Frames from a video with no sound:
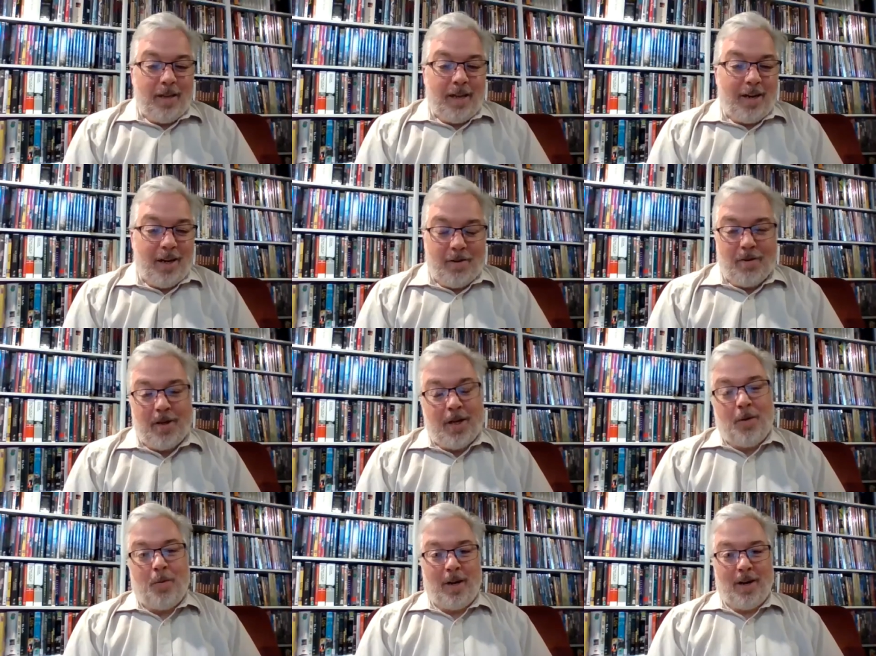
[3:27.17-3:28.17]
love that
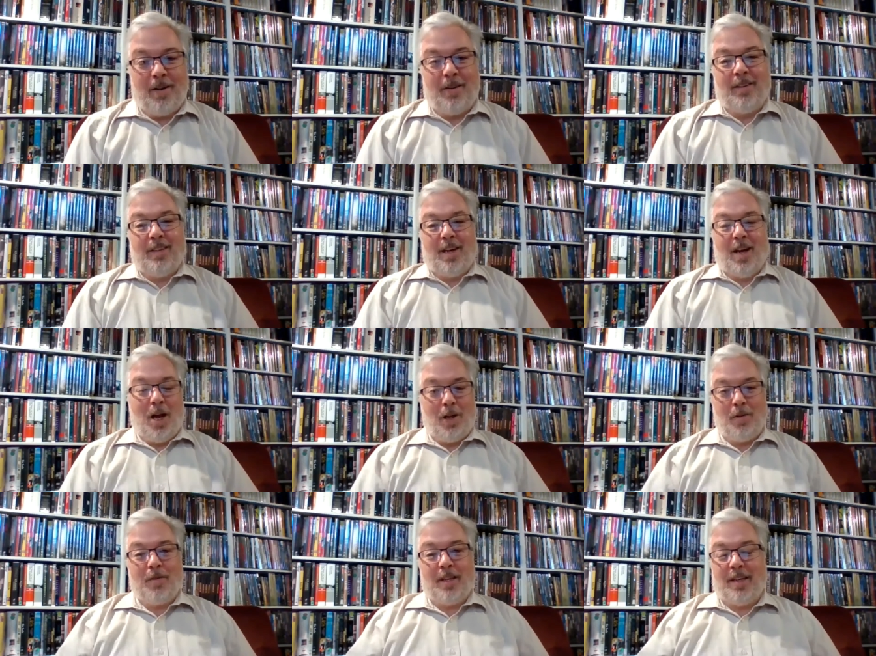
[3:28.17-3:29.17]
irony where
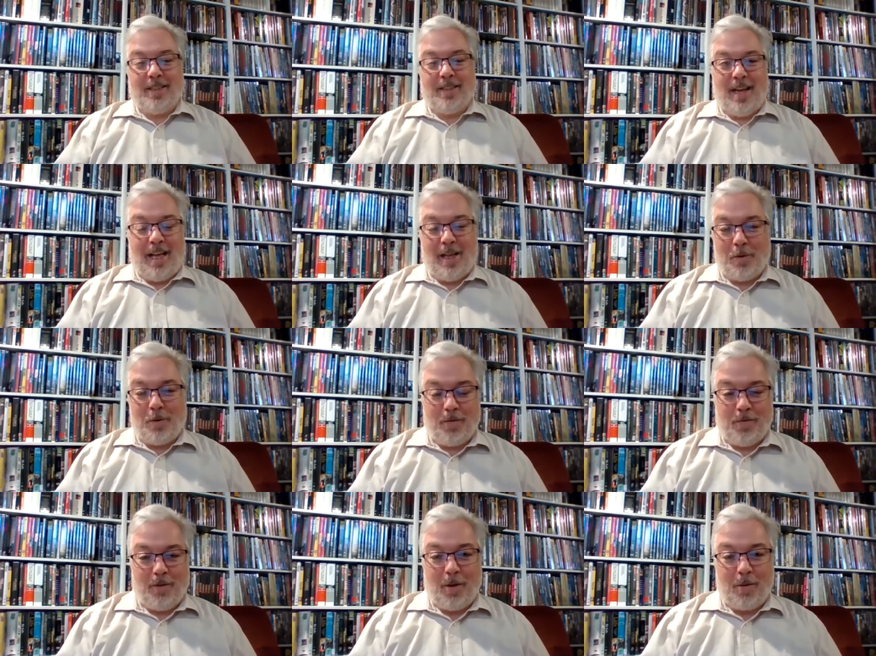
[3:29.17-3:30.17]
all of these
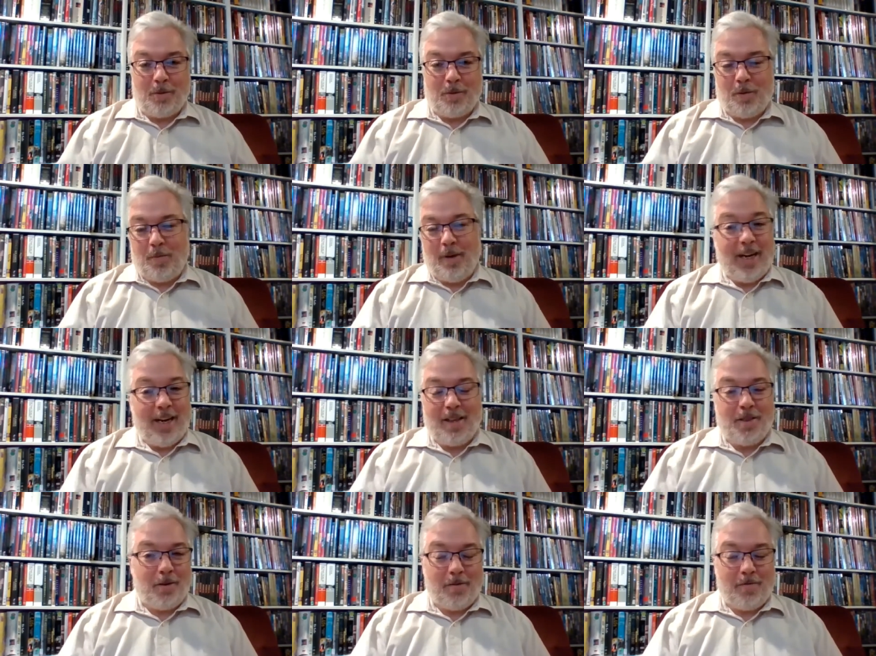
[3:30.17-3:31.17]
Hollywood films were made
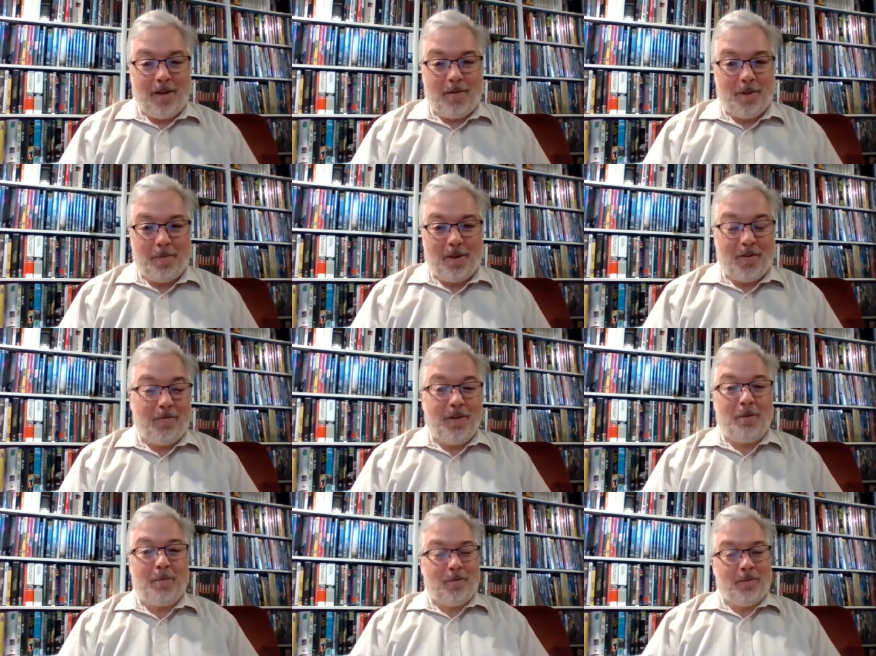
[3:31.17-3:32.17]
on 35 millimeter
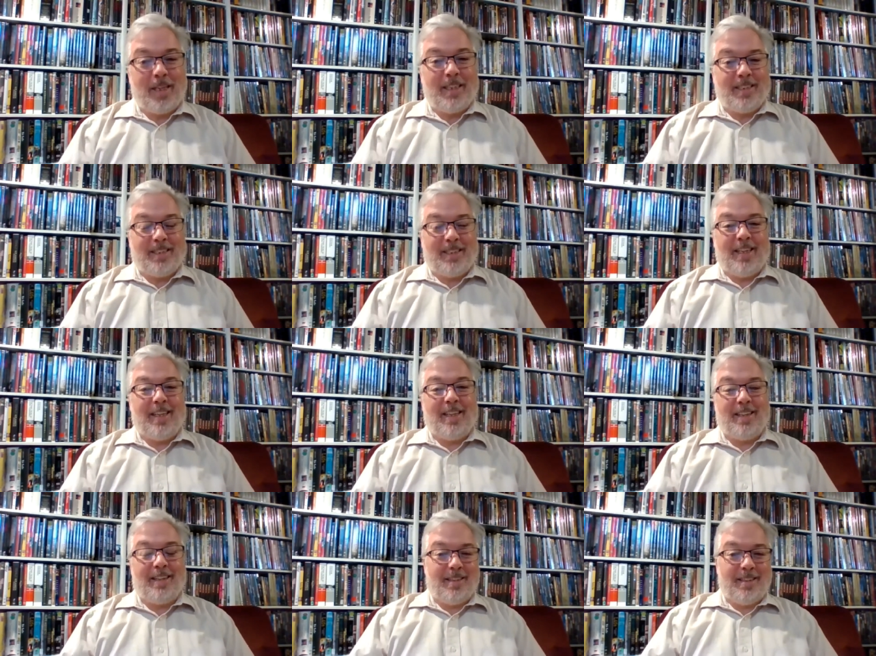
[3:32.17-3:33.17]
film and released
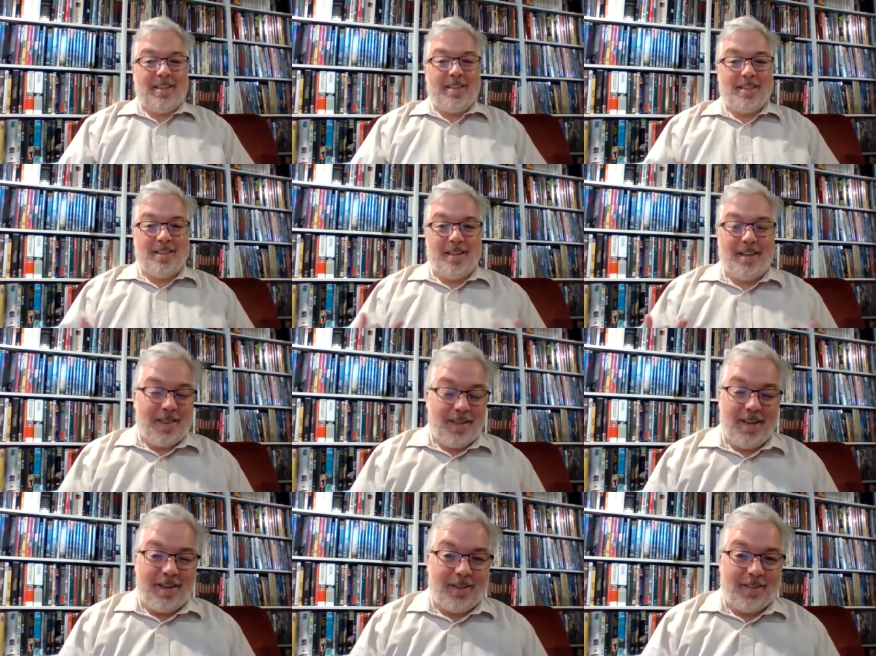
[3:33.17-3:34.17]
in
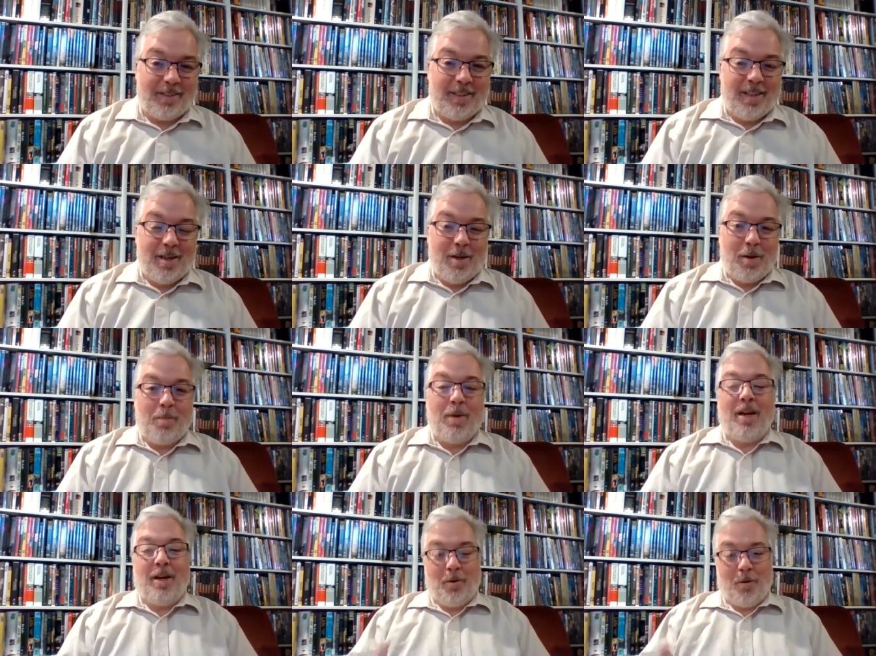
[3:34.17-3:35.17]
theaters.
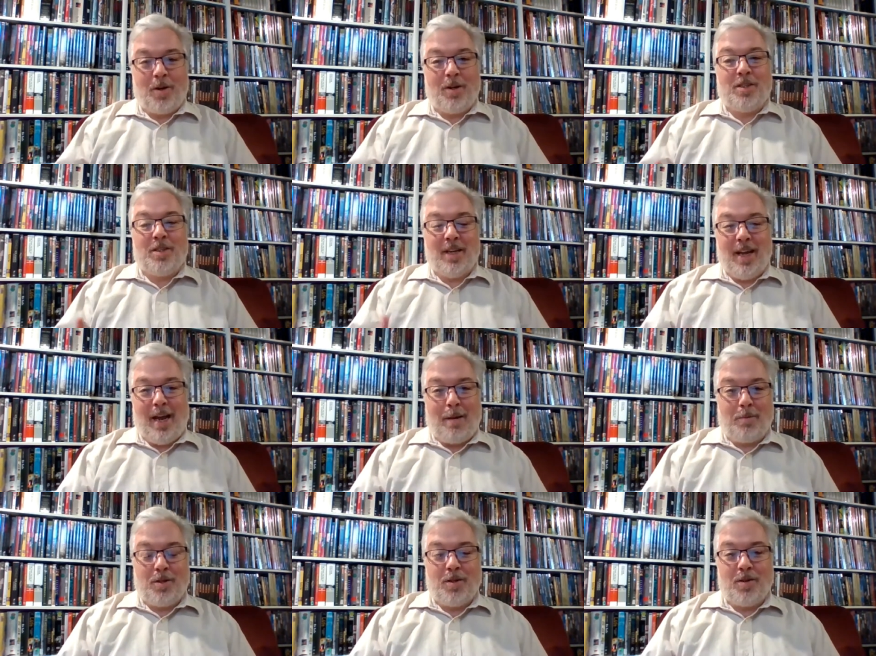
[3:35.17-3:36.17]
But in order to
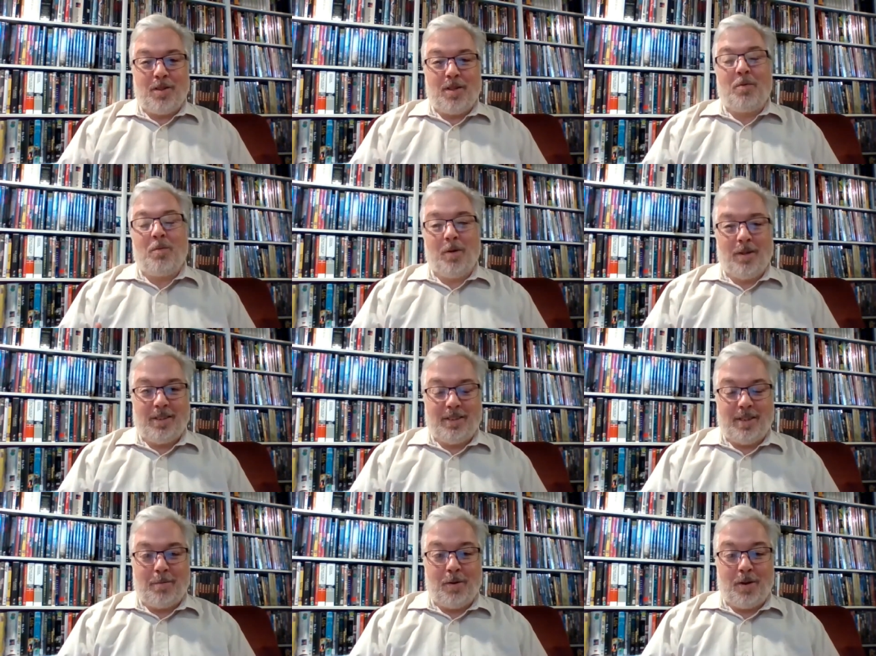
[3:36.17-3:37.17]
capture the award
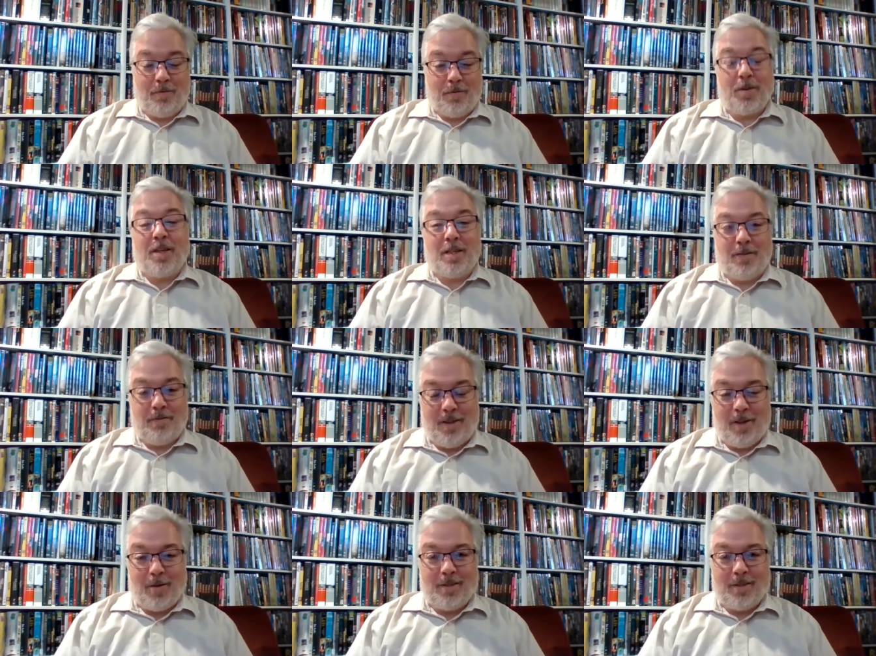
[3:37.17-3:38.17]
ceremony for these
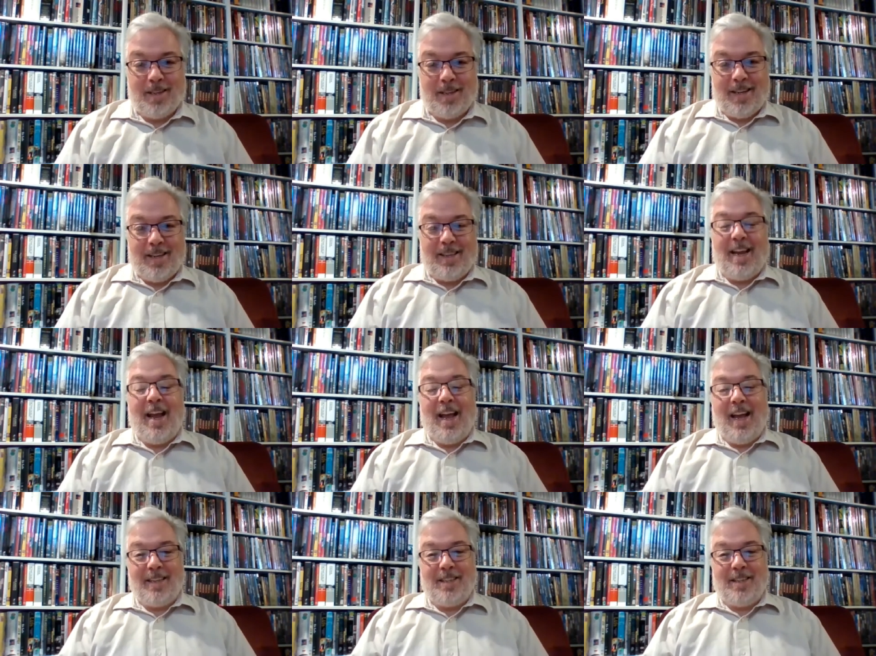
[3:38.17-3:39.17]
films, they
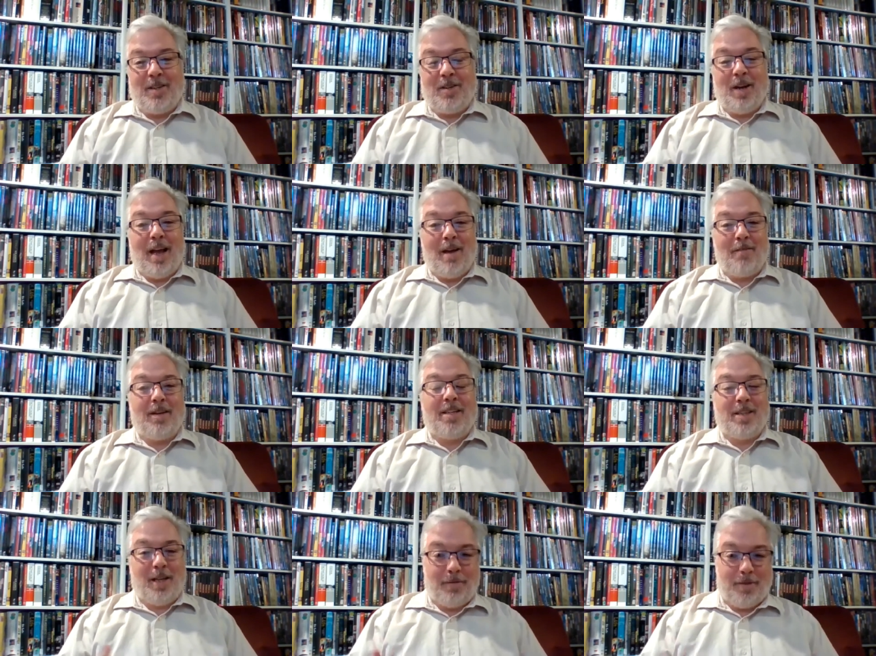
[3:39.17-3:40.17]
had to have
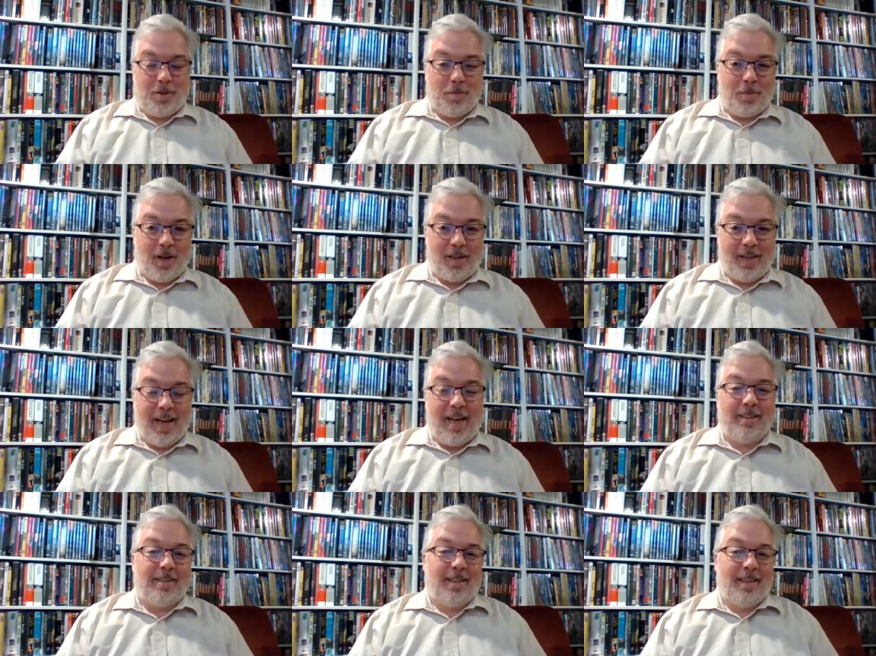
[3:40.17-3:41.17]
a television
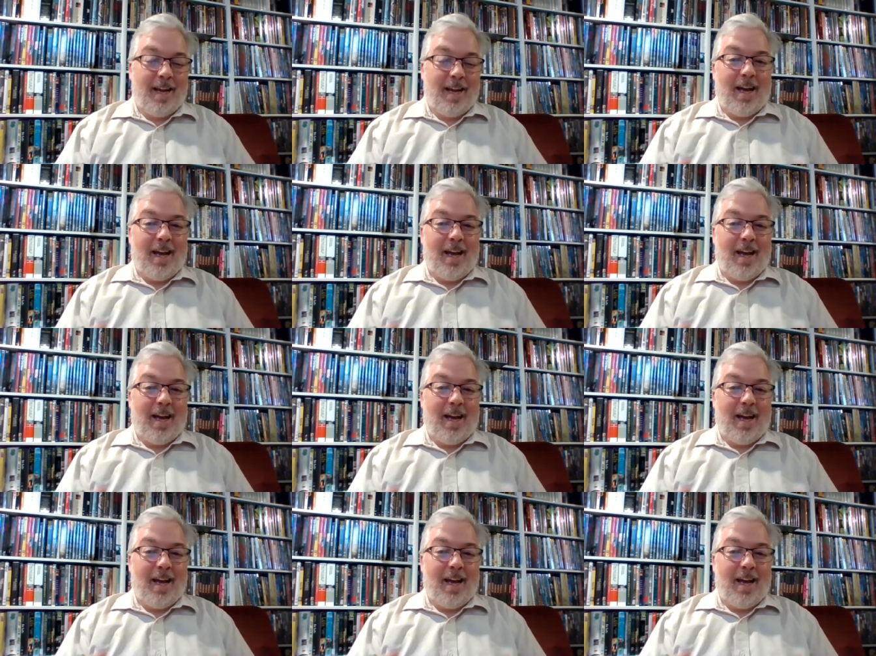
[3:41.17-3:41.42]
broadcast